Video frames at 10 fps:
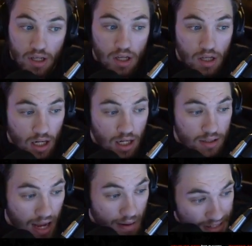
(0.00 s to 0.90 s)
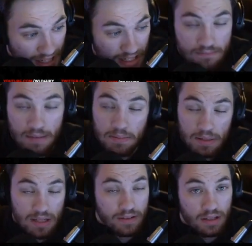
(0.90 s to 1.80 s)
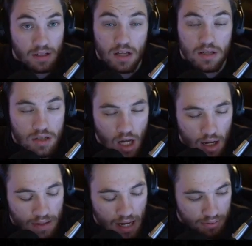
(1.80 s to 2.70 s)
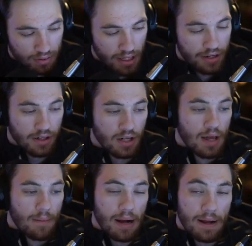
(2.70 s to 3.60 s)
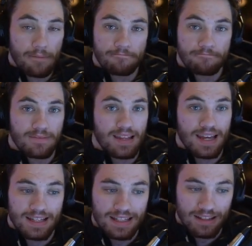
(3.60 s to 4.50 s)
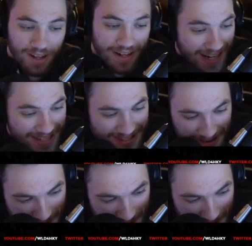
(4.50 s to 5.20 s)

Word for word: top six, maybe even top 9 player. But Ron Hextall, man,